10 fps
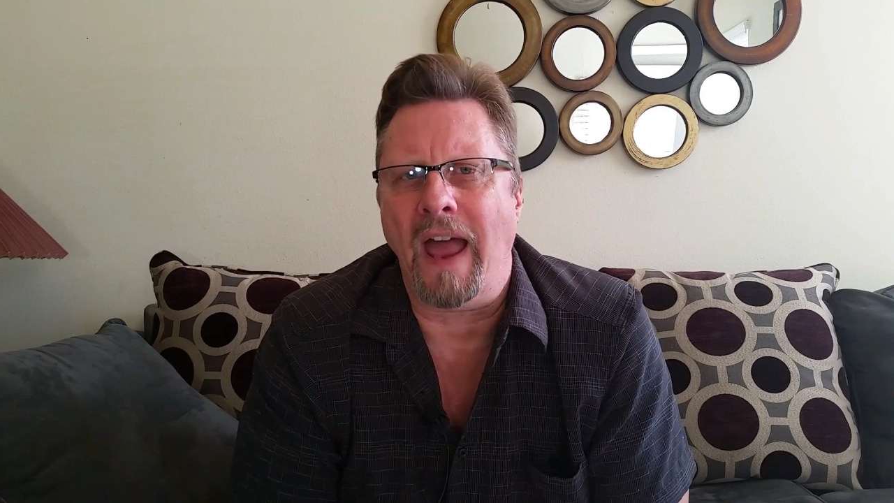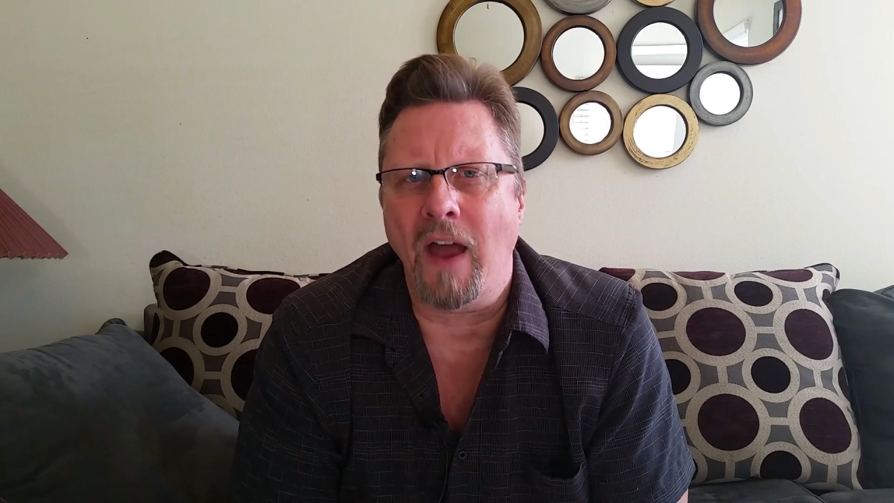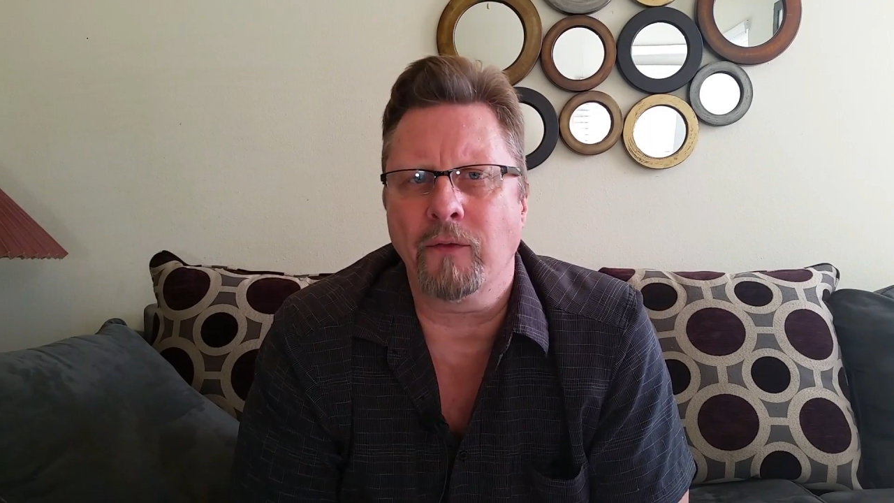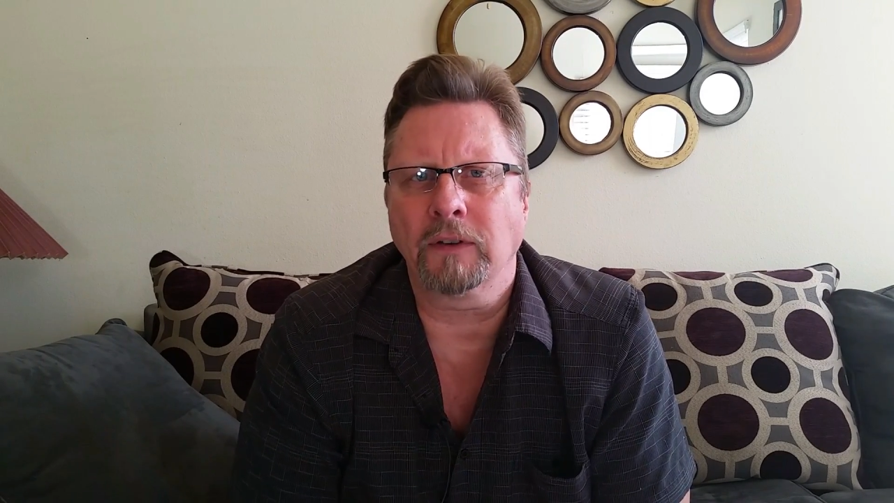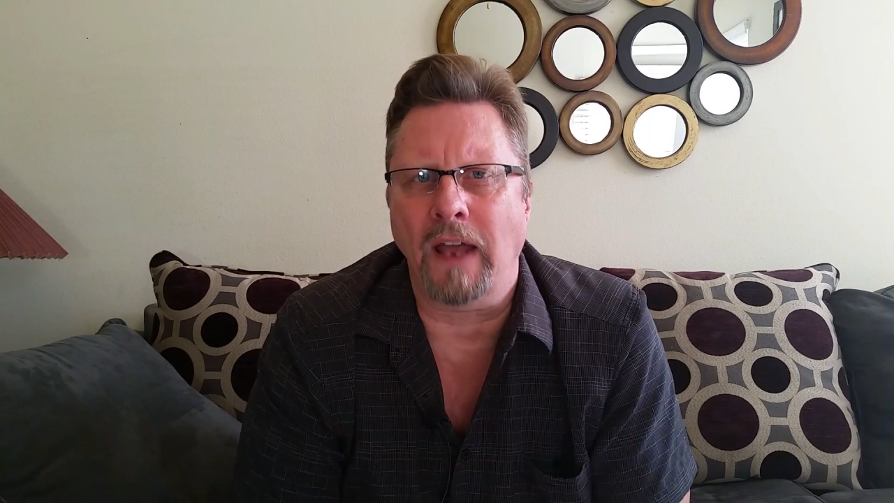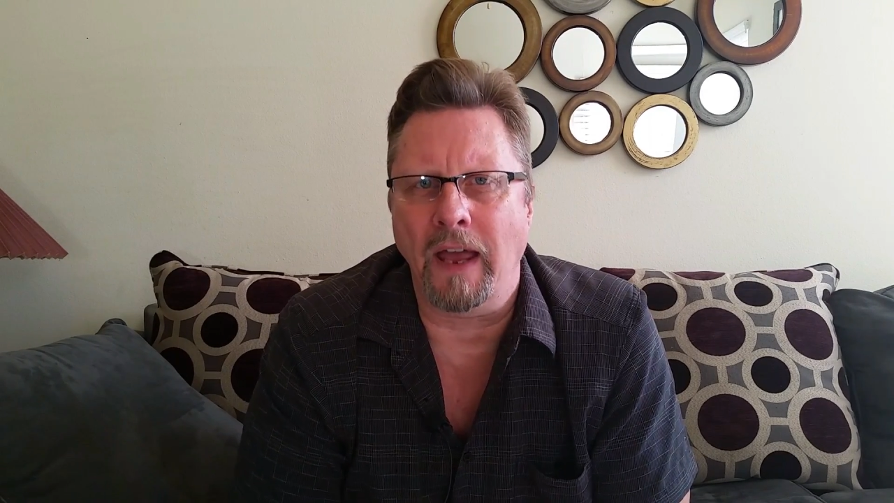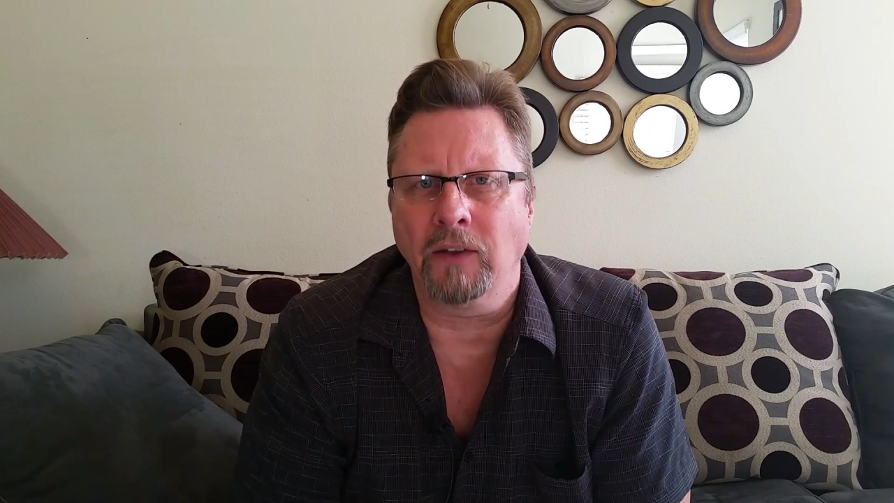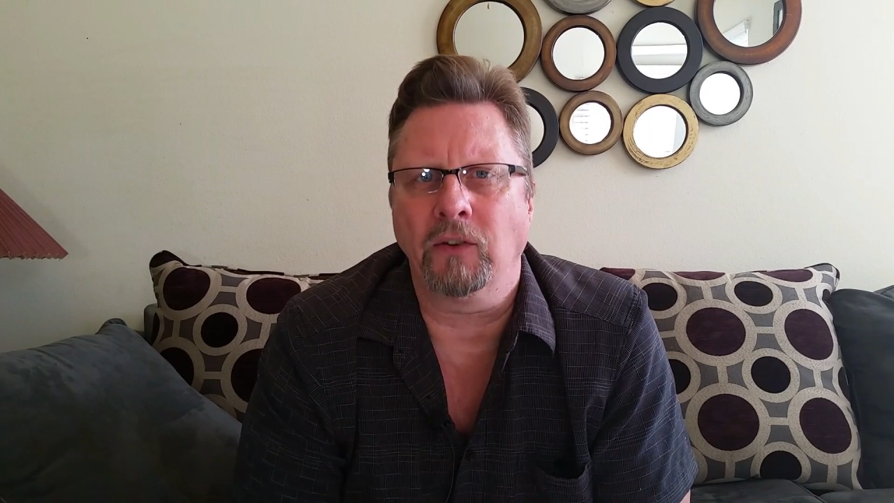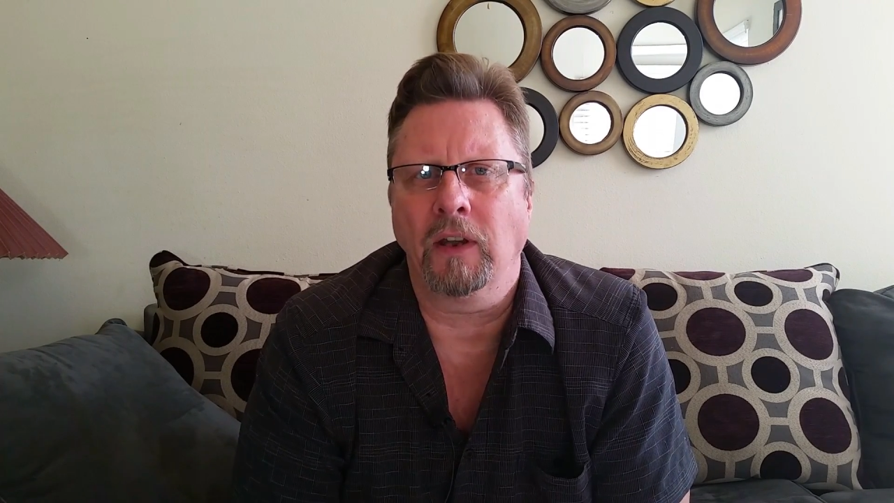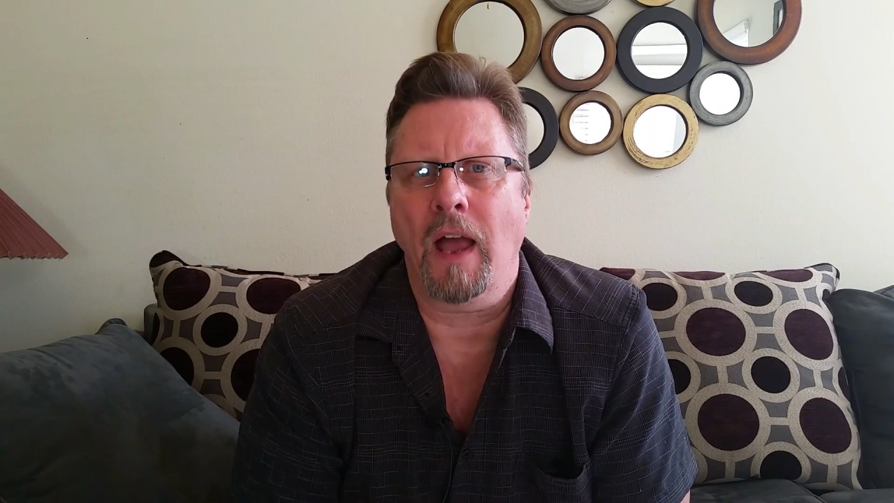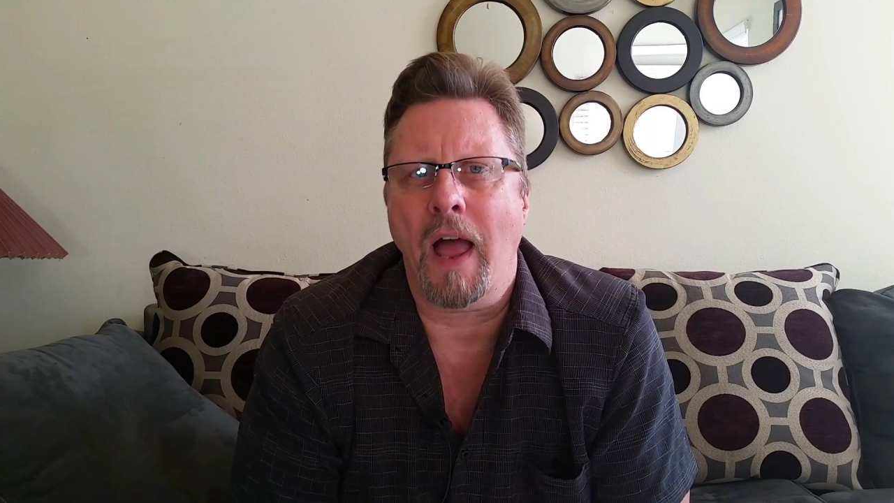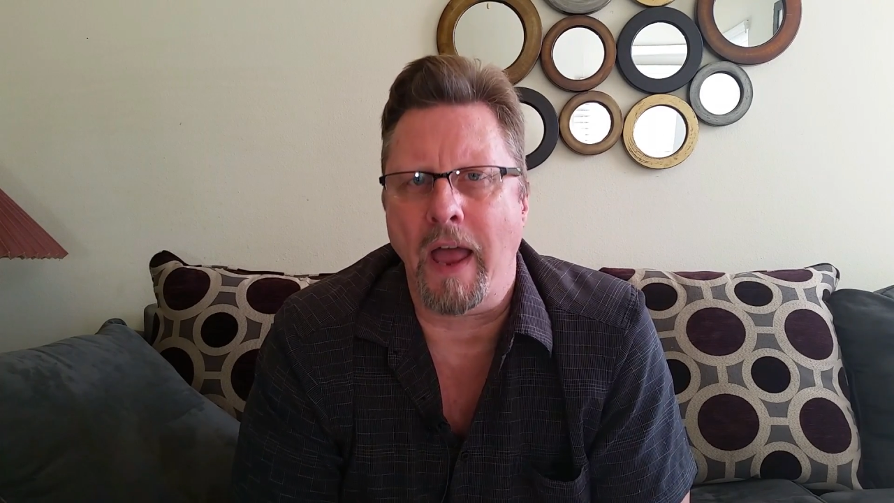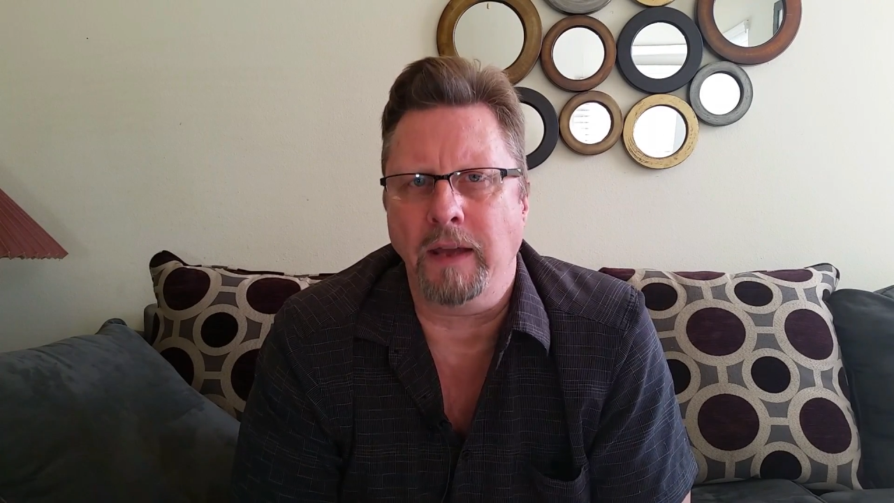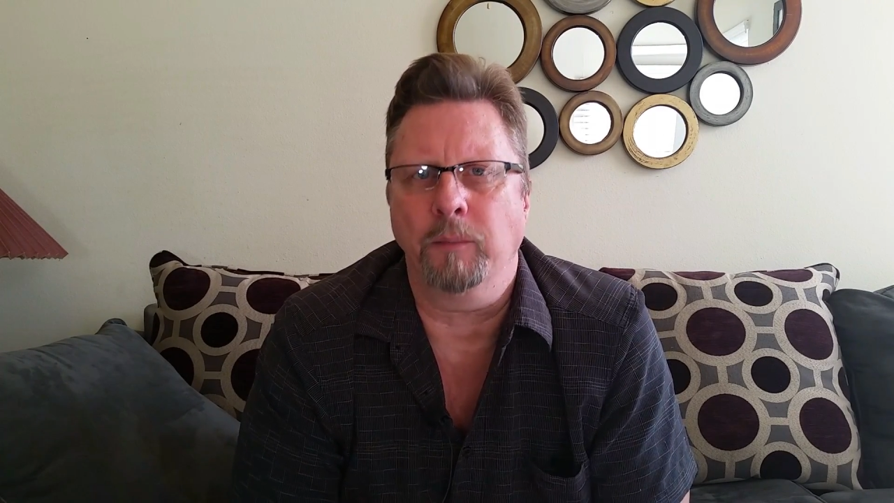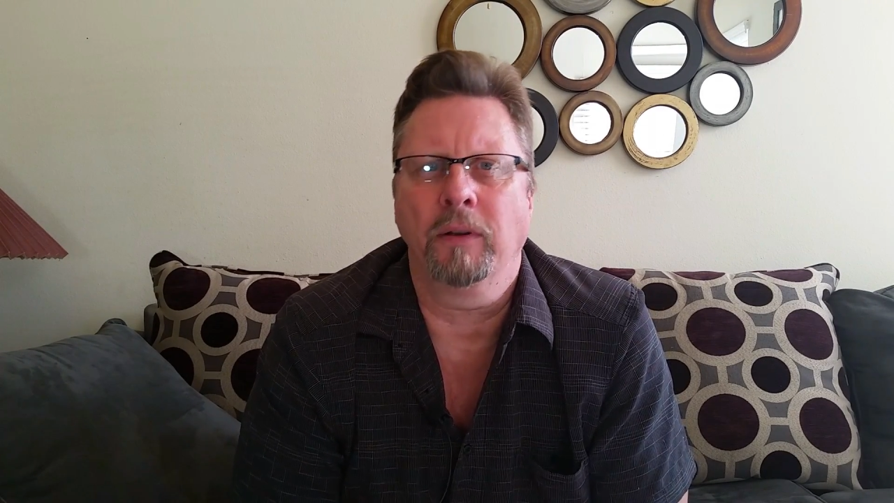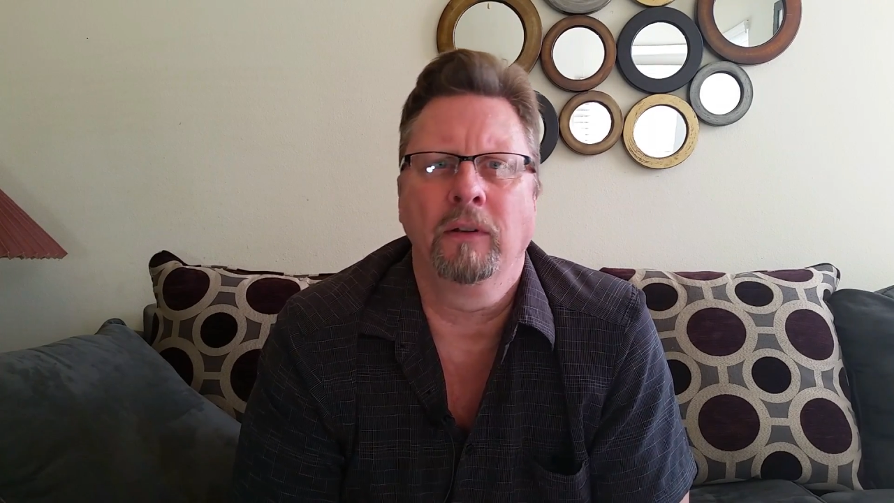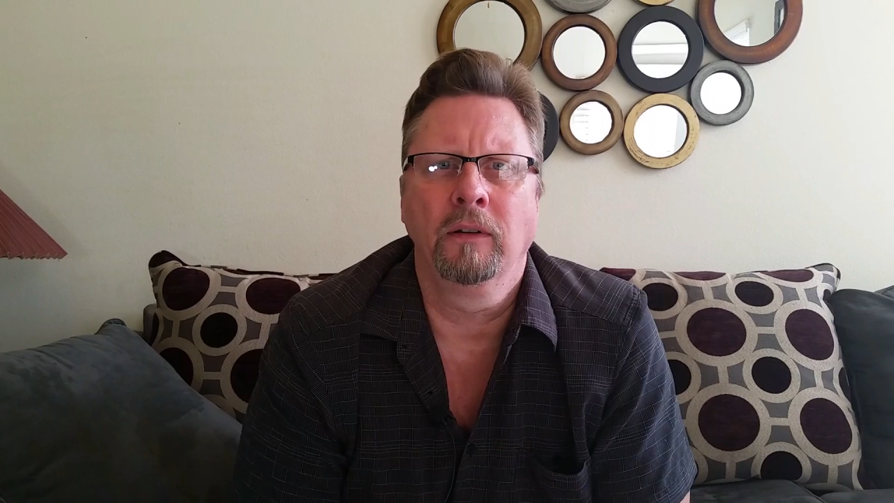advertising hype.